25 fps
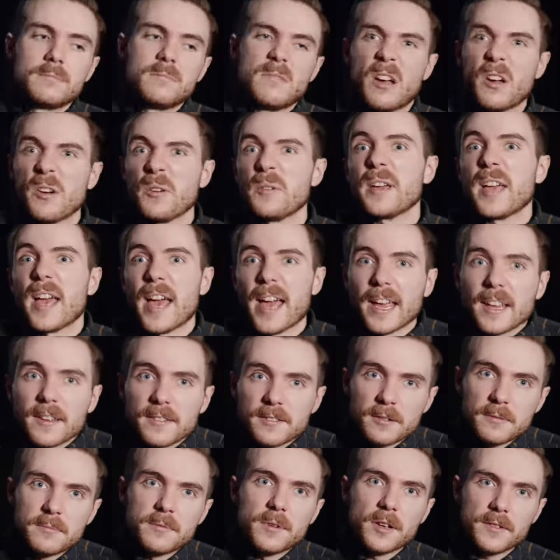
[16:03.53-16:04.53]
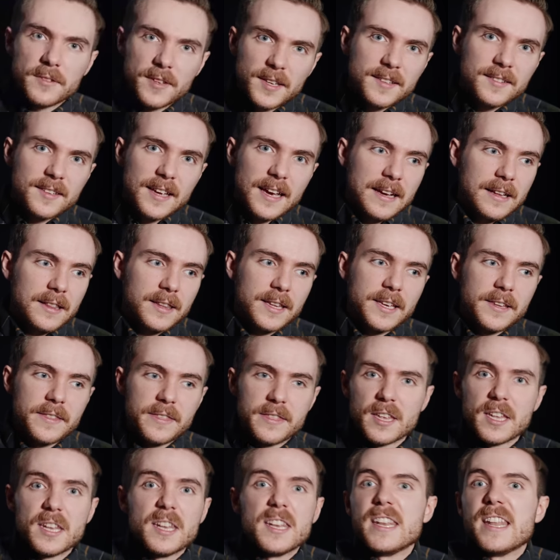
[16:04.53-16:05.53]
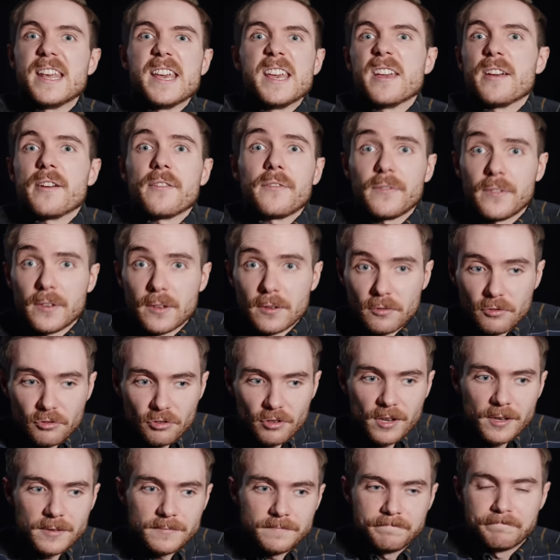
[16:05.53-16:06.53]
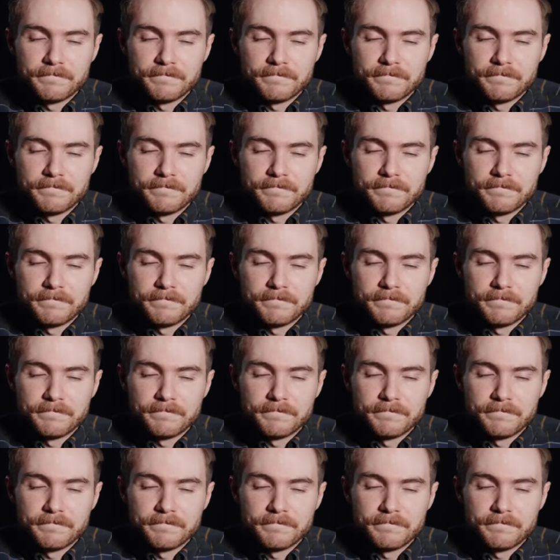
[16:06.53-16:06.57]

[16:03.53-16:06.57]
Okay, so not exactly the near future.